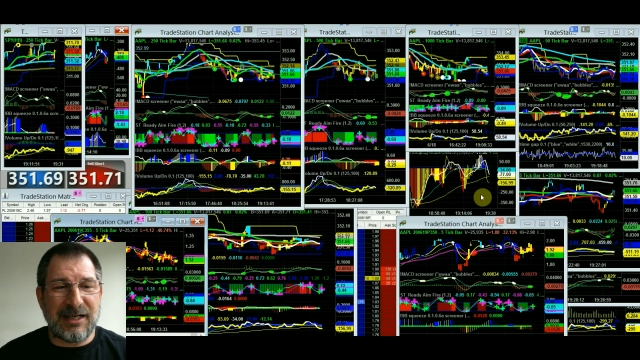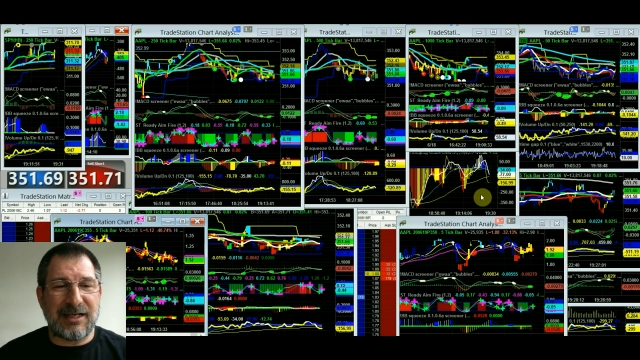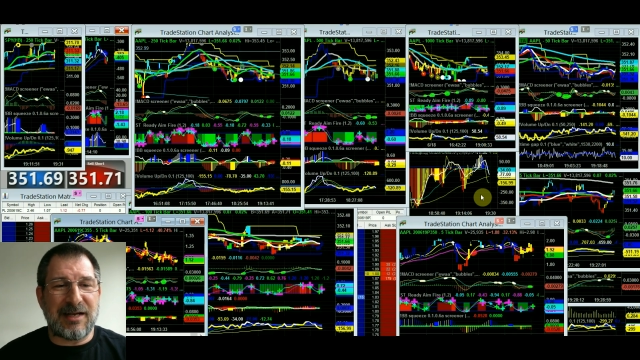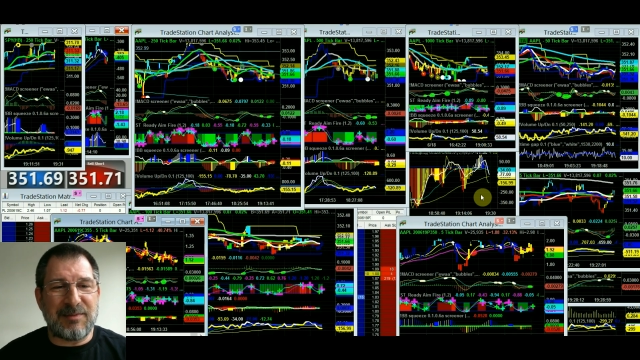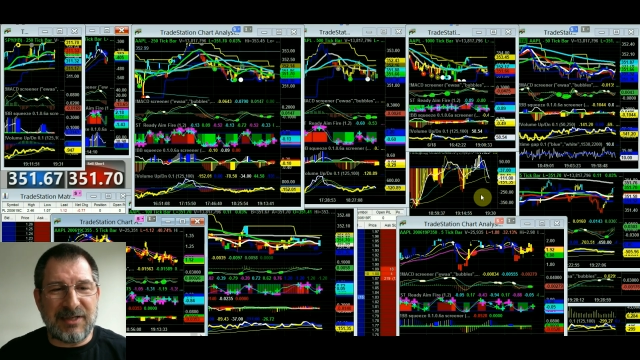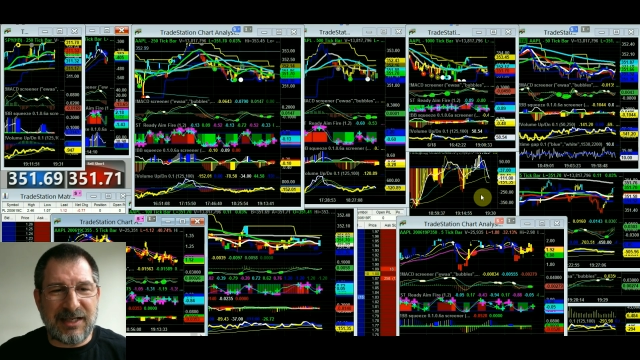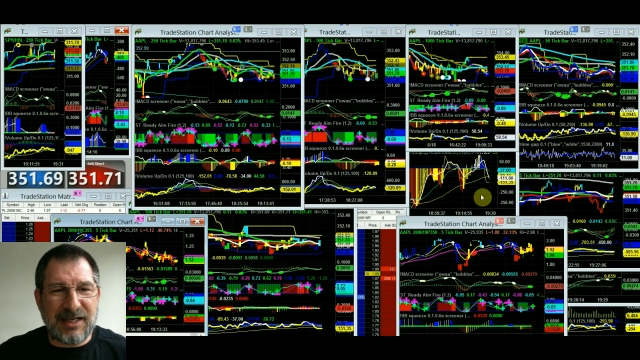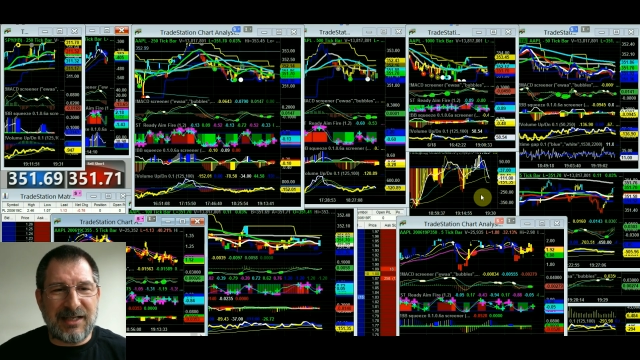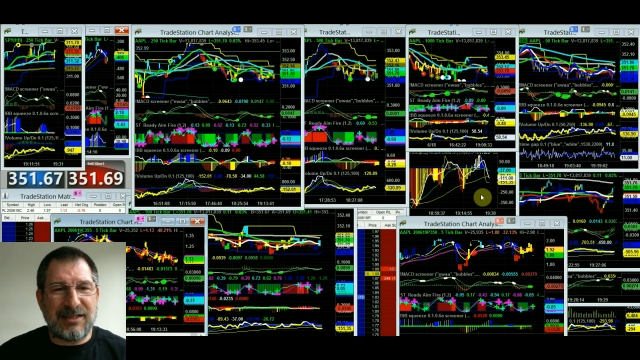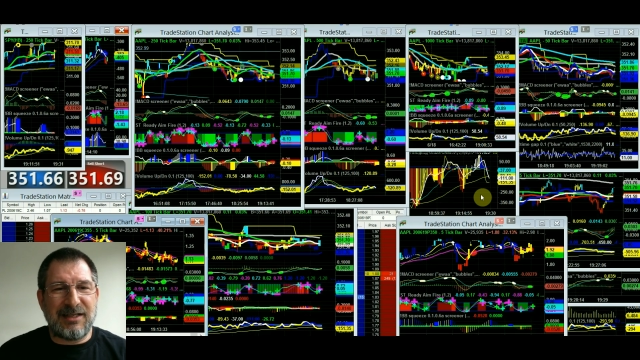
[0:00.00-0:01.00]
And I mean,
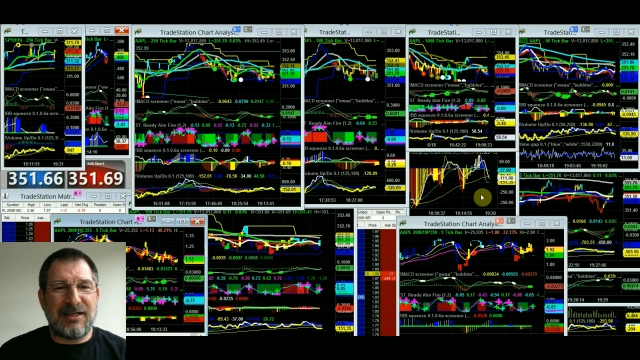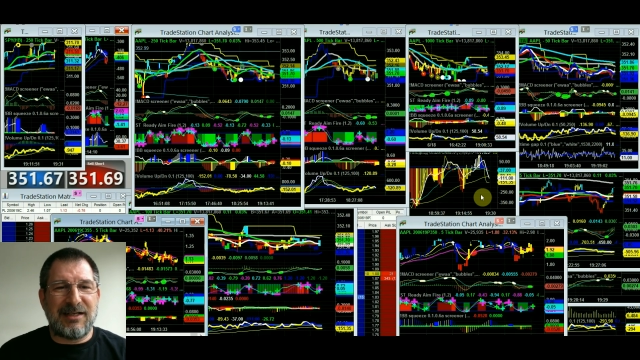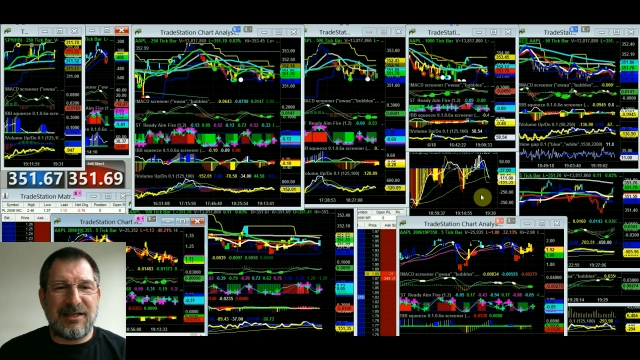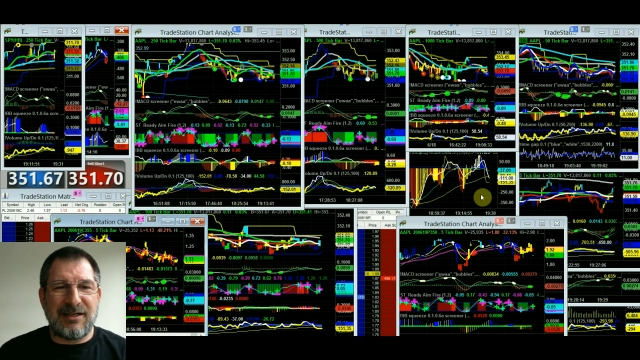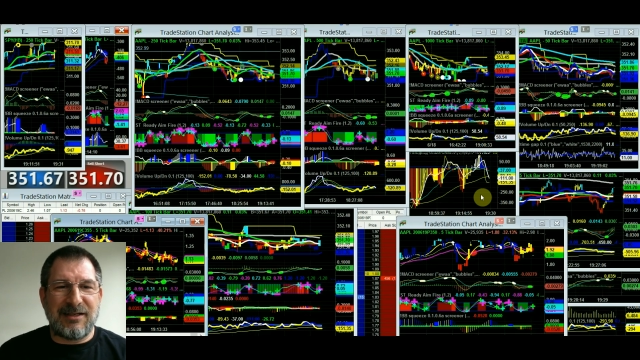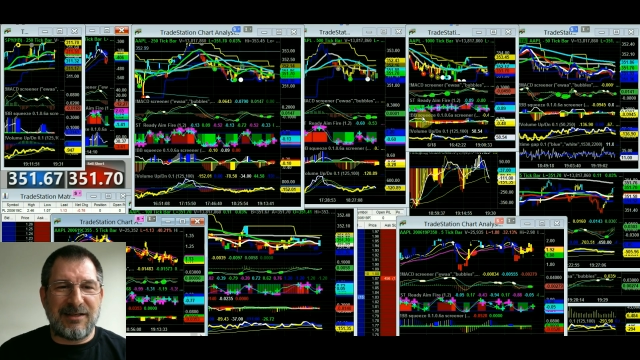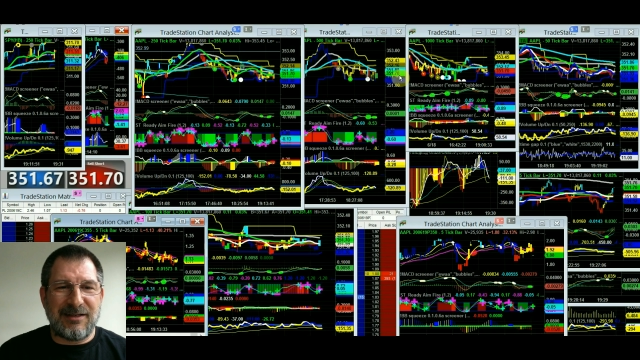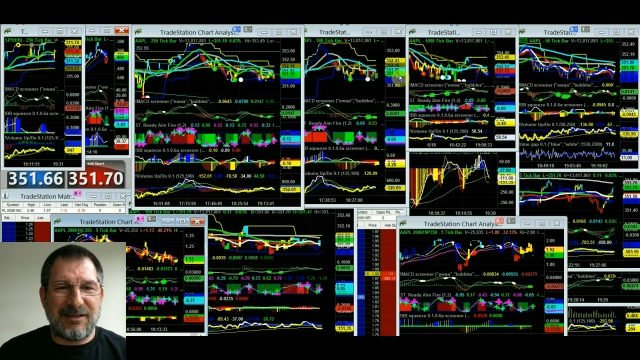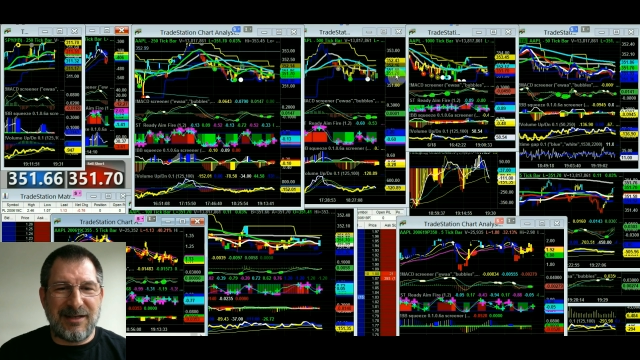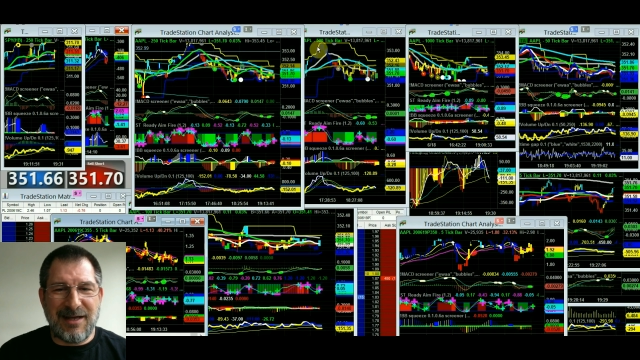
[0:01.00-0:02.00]

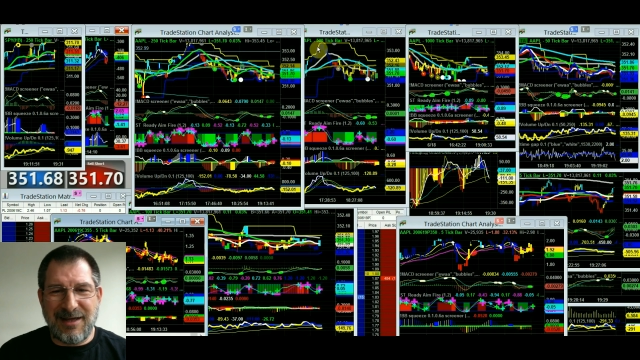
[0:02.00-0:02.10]
again,